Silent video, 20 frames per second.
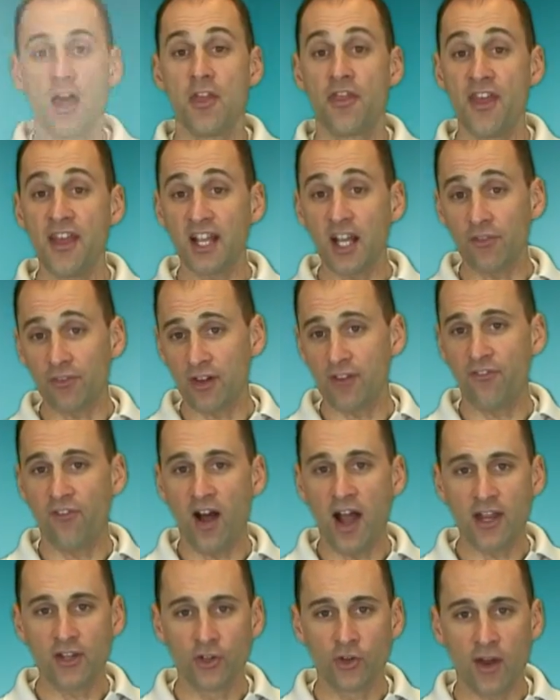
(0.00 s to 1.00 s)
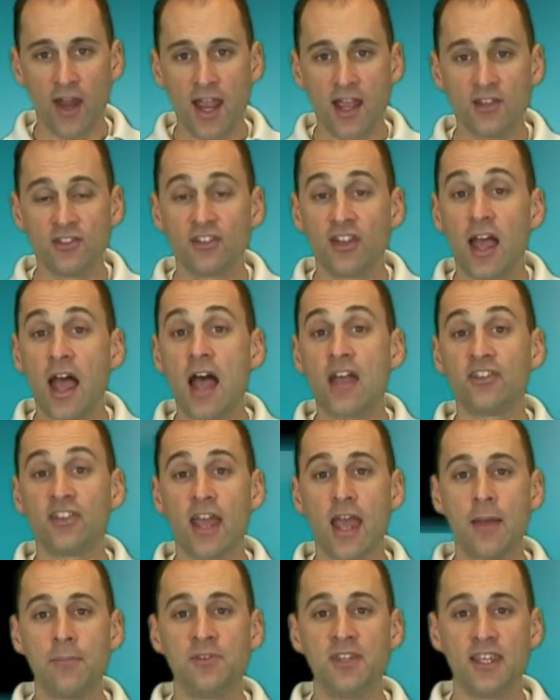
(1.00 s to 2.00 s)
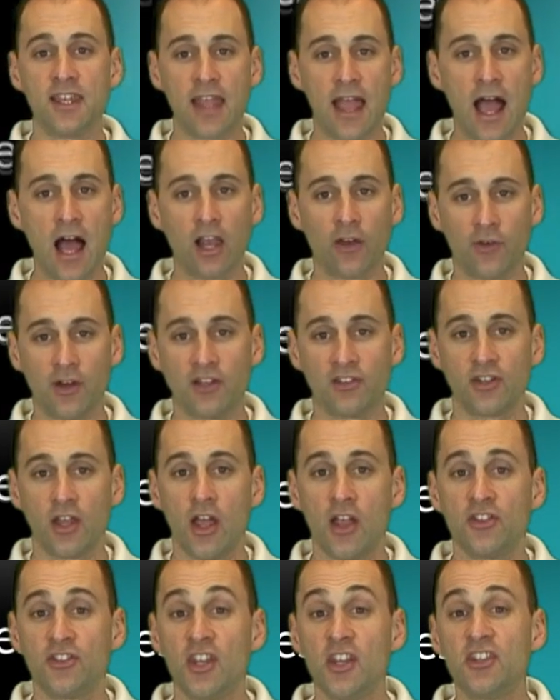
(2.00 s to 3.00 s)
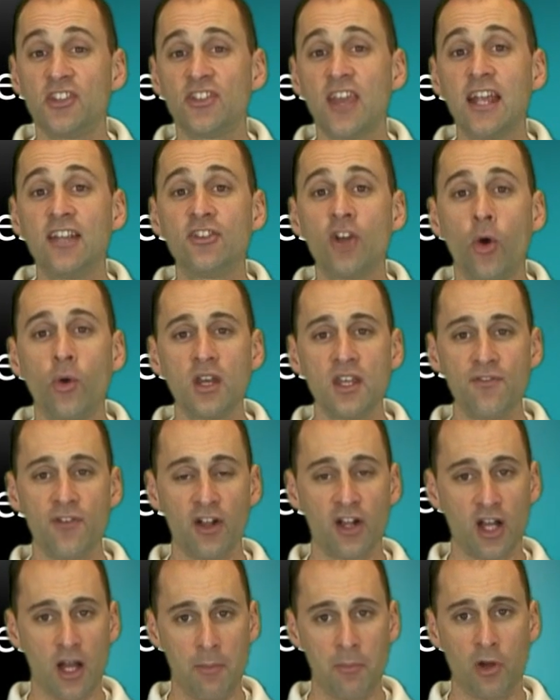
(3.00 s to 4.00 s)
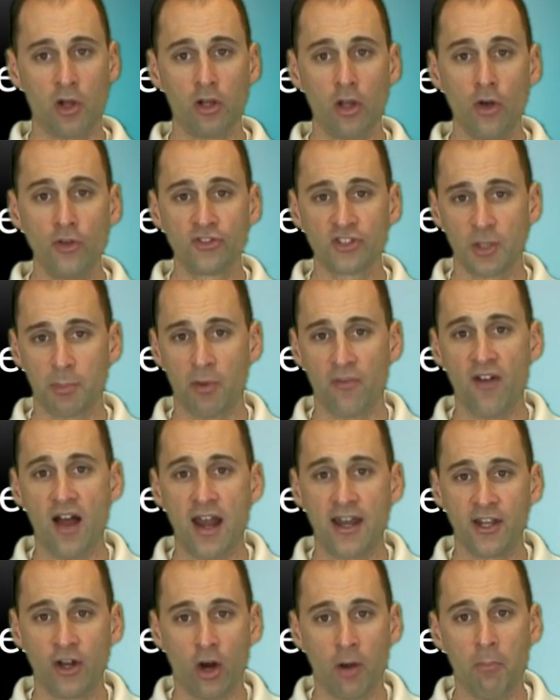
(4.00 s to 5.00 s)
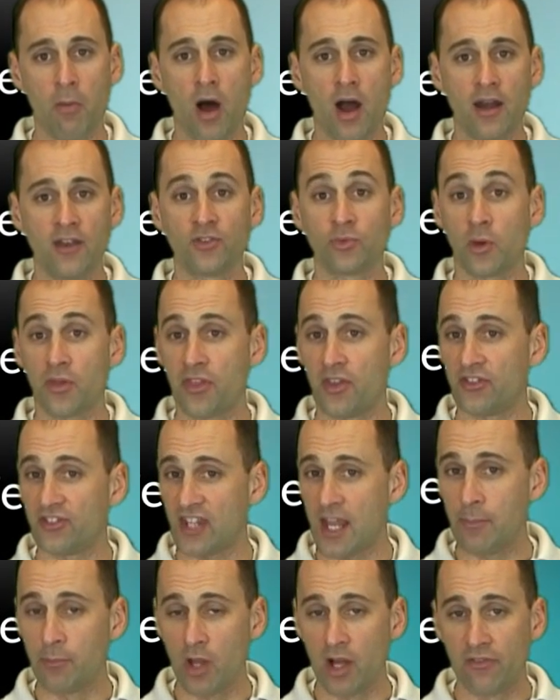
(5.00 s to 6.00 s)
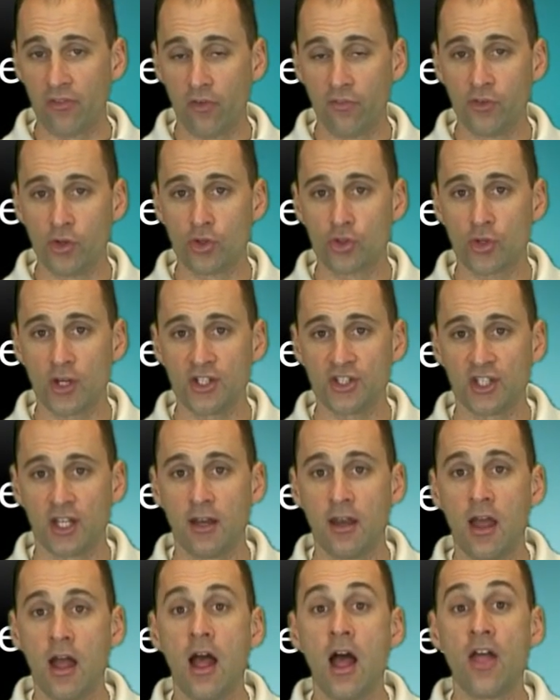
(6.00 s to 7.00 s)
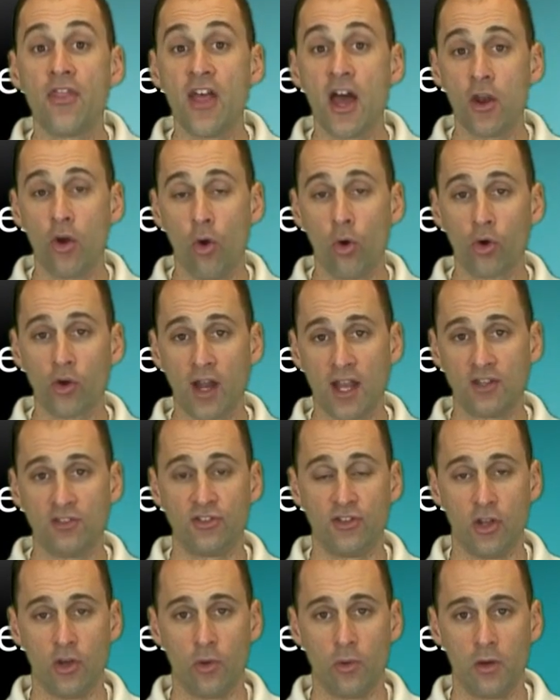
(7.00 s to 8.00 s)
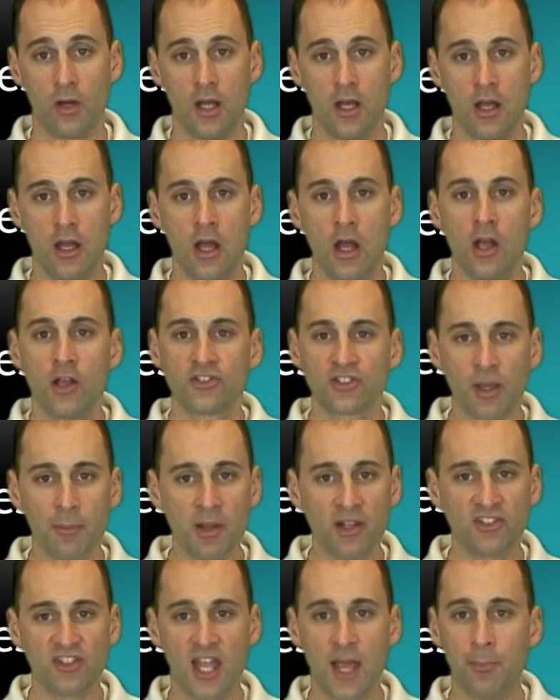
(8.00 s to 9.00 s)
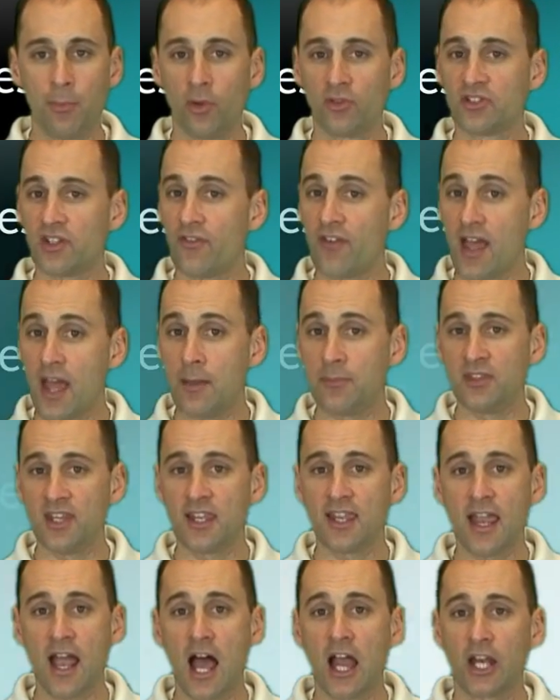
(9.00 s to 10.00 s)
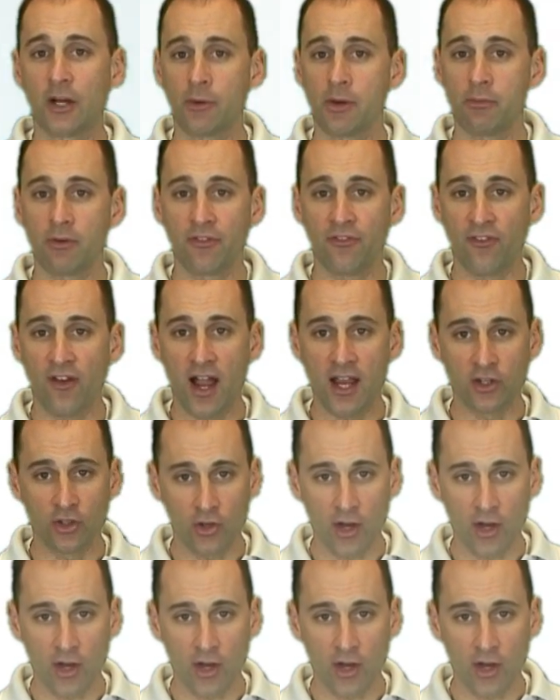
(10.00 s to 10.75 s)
Think of refined grains as empty calories, since they don't even come close to providing our bodies with the same level of nutrition that whole grains do. Some examples of empty calorie refined